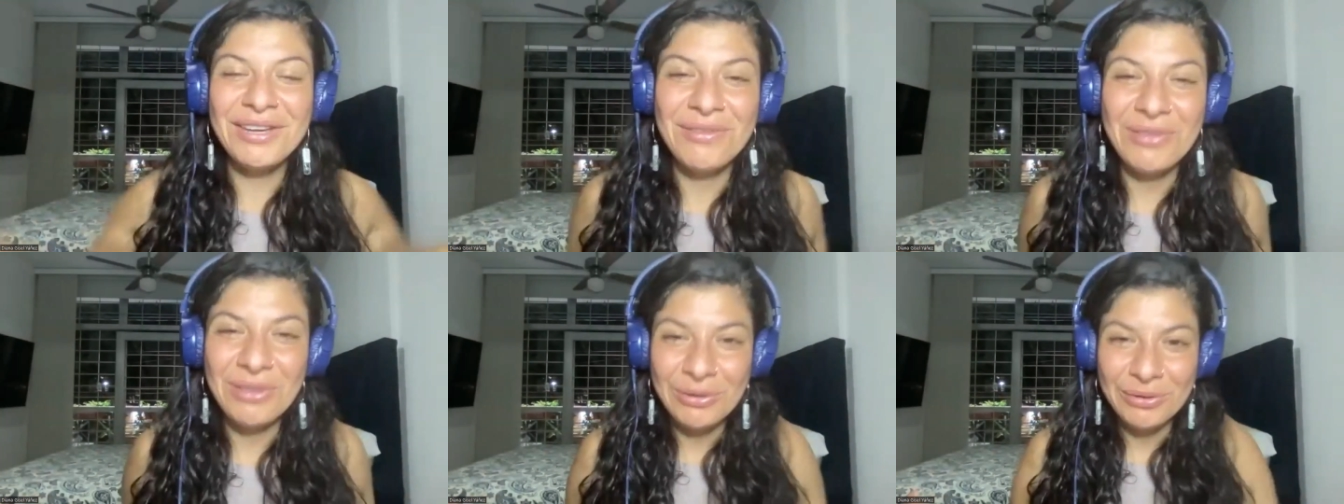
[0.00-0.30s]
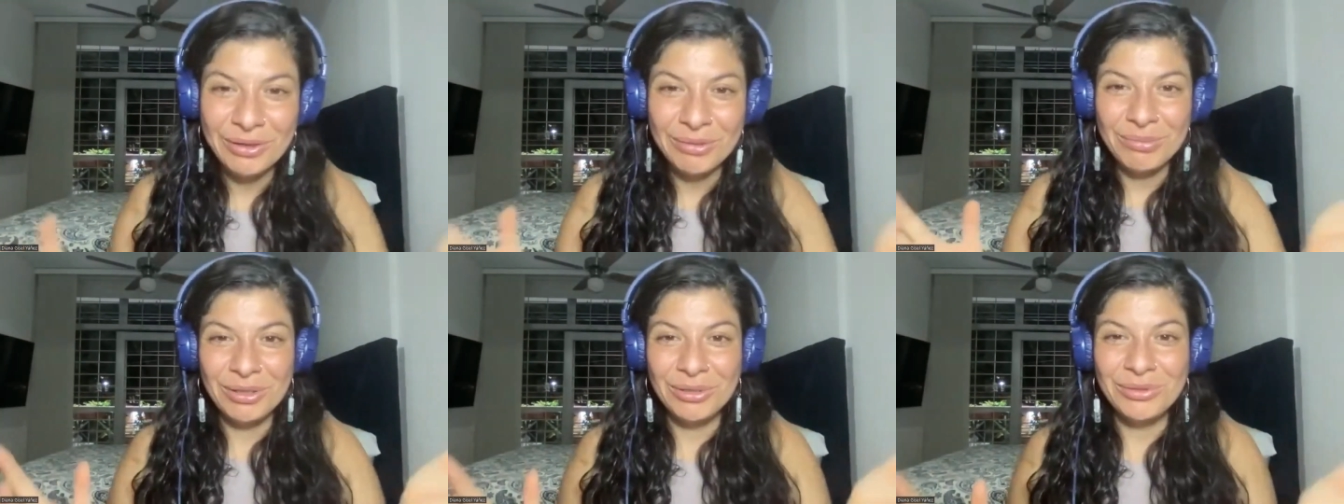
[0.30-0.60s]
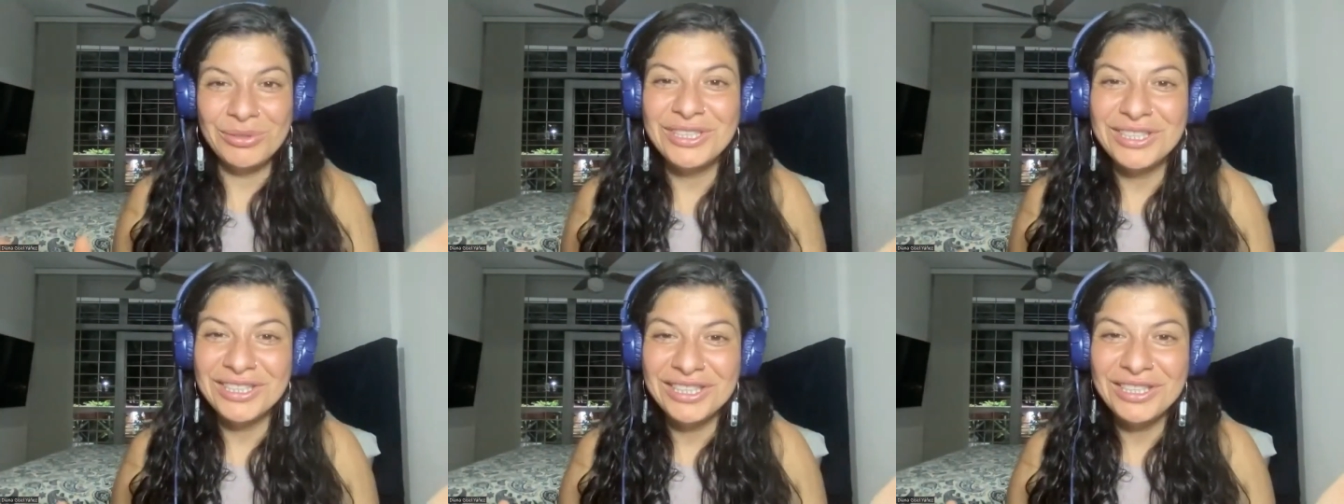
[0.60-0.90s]
of their
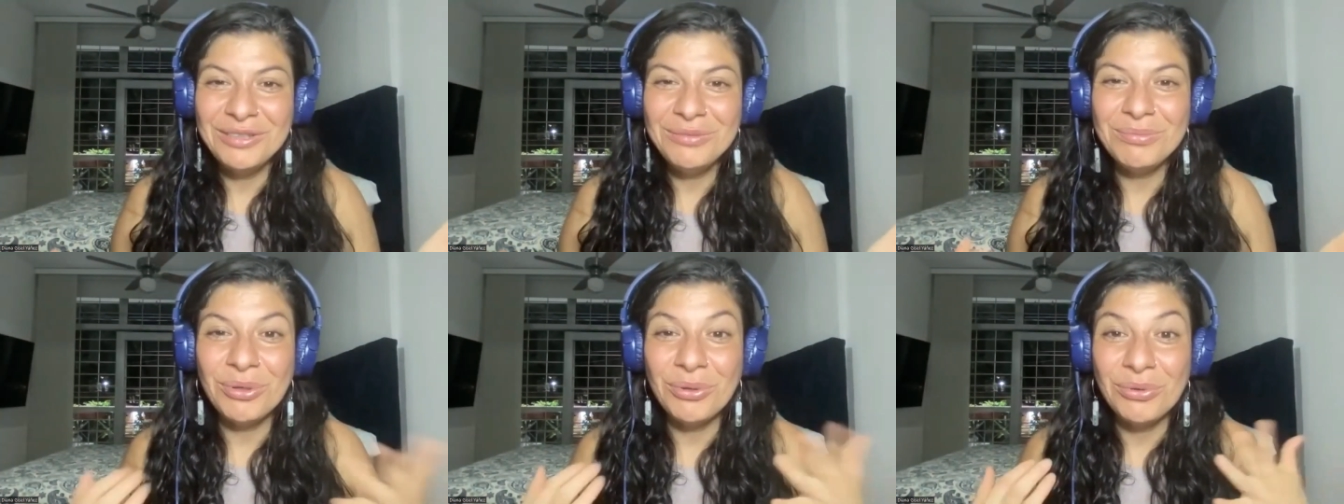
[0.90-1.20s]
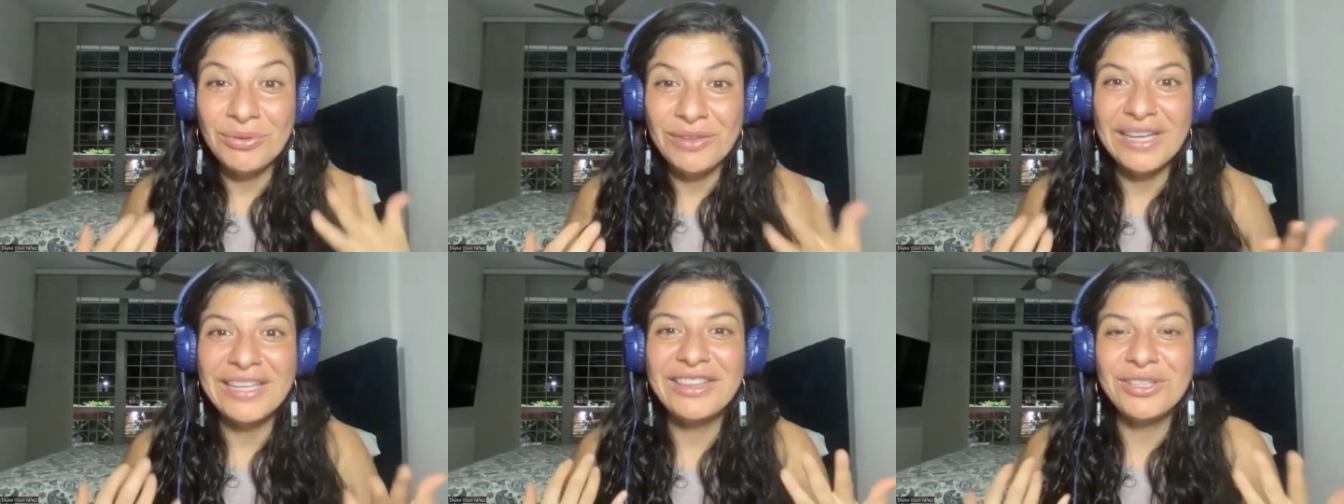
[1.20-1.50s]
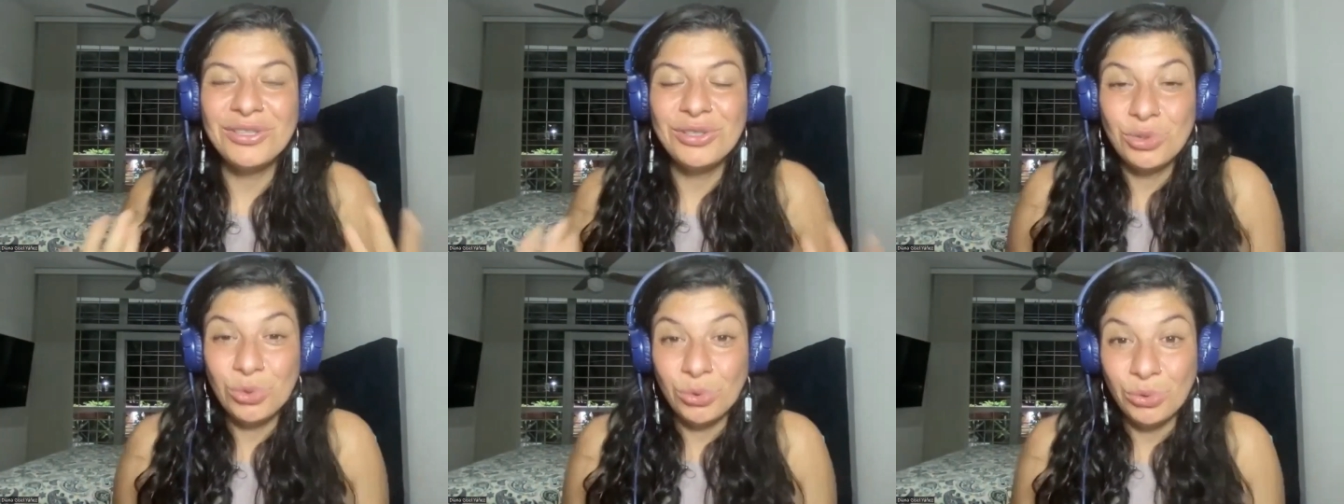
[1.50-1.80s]
emotion, both like
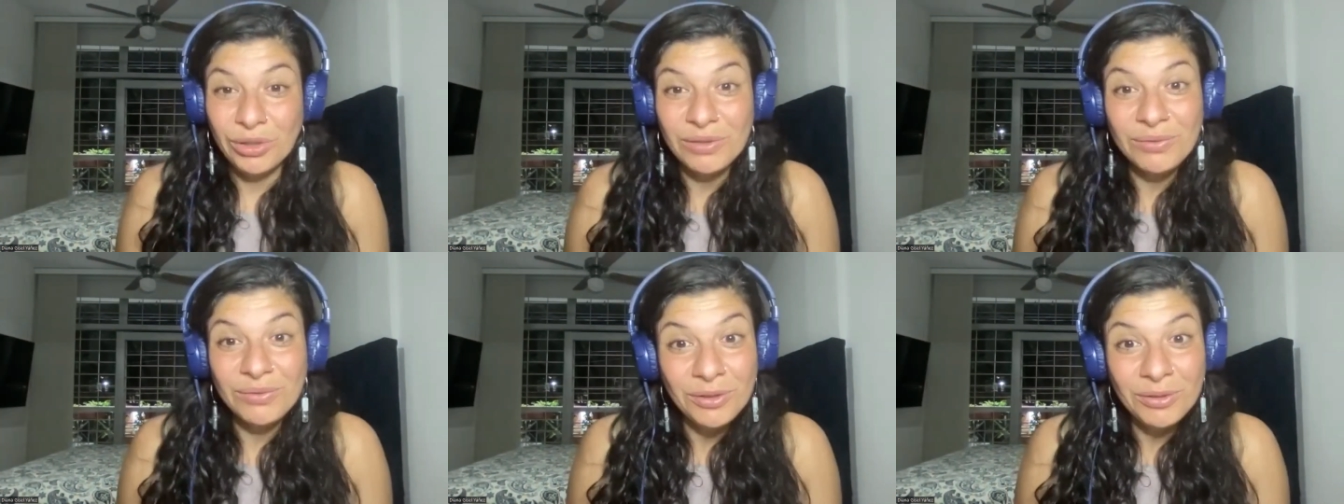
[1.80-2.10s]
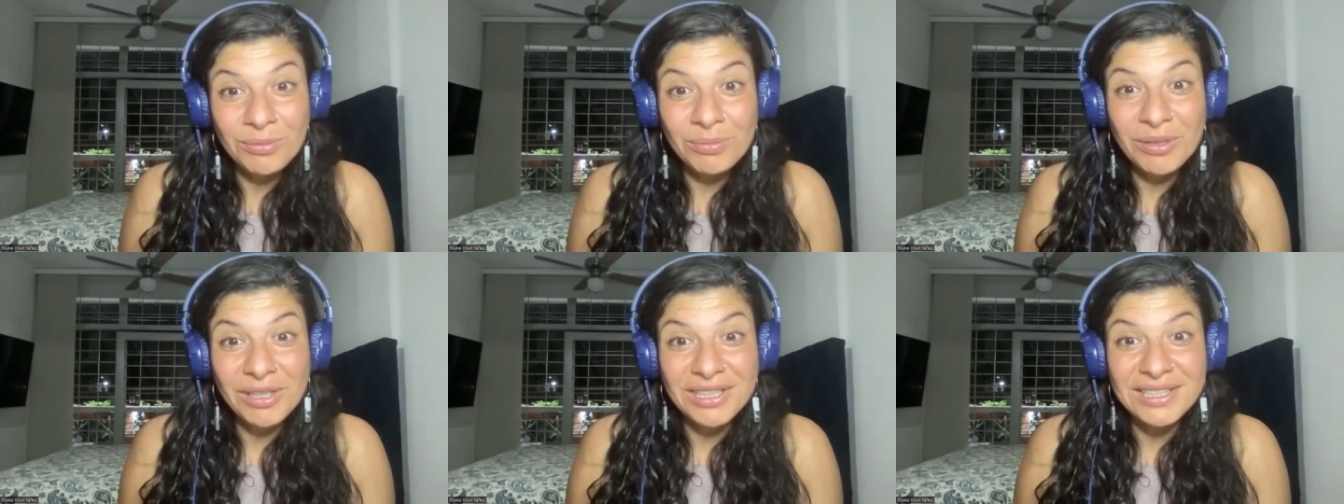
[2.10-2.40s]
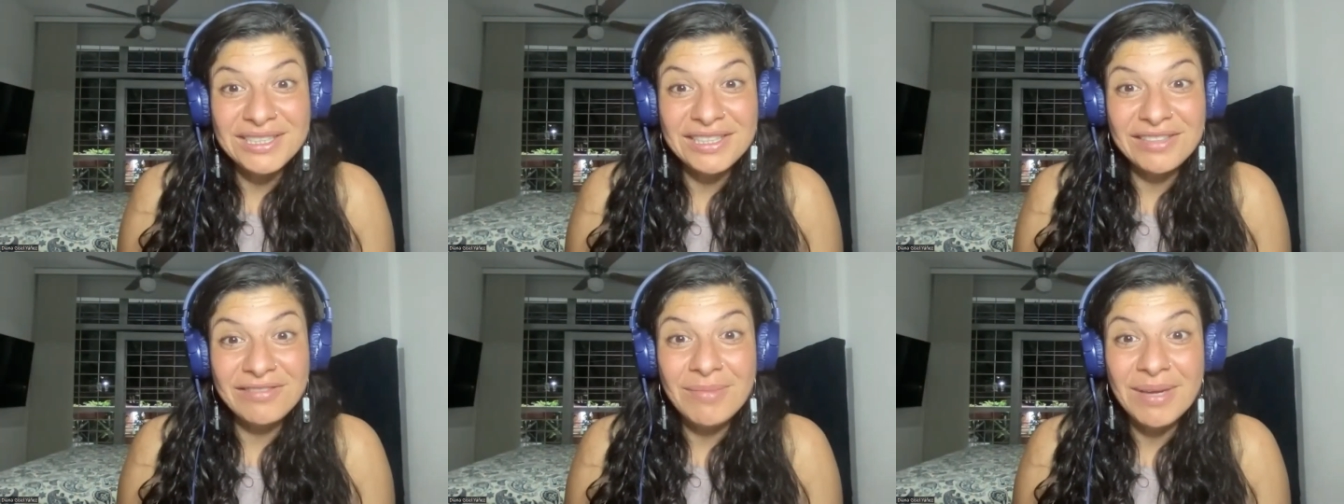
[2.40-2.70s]
the joyful
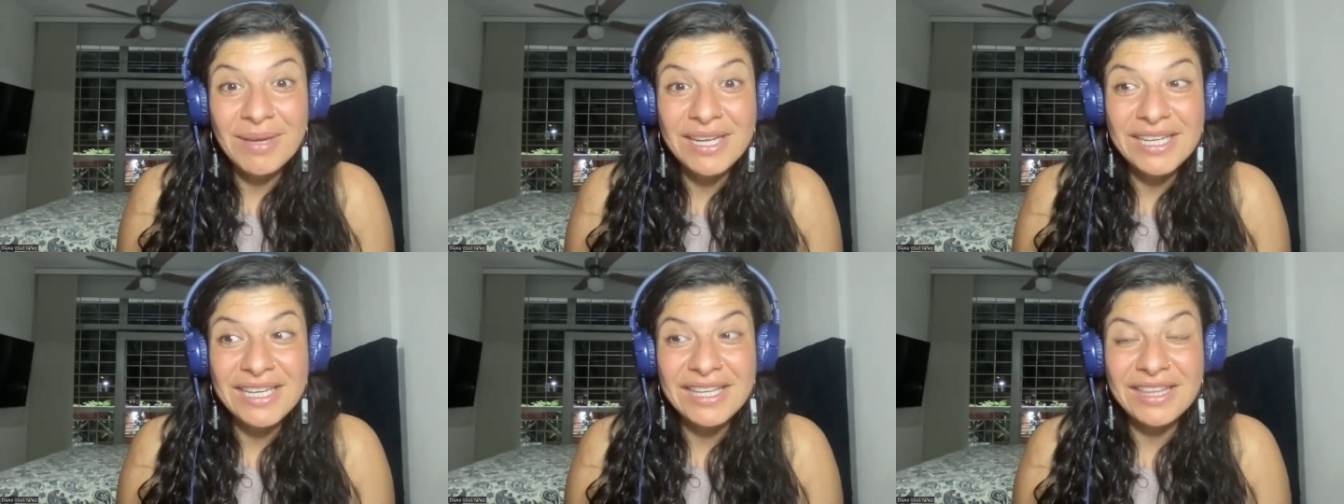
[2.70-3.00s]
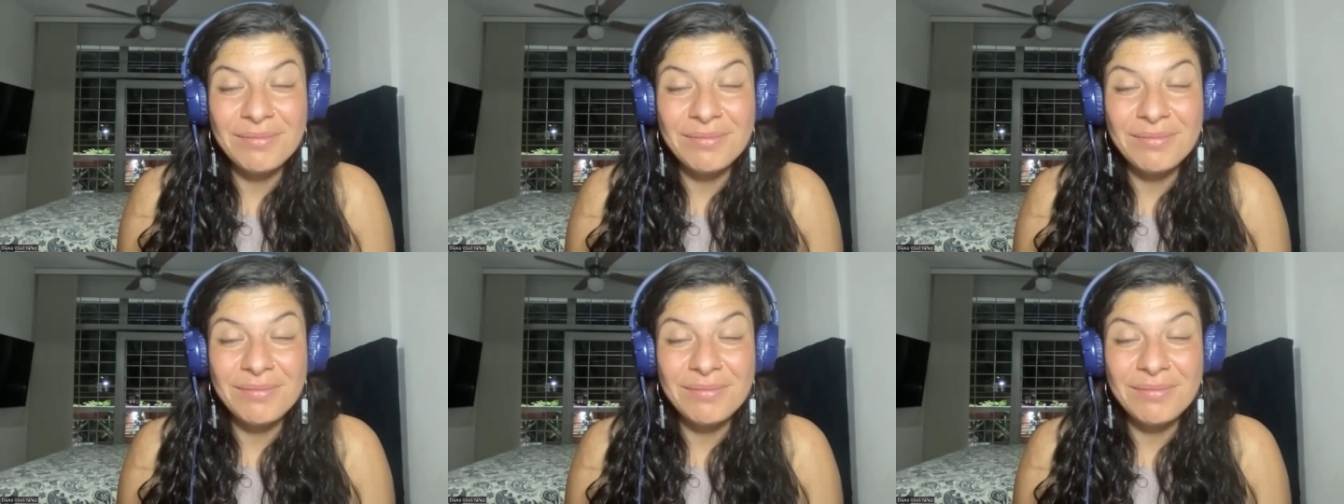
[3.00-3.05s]
parts of money,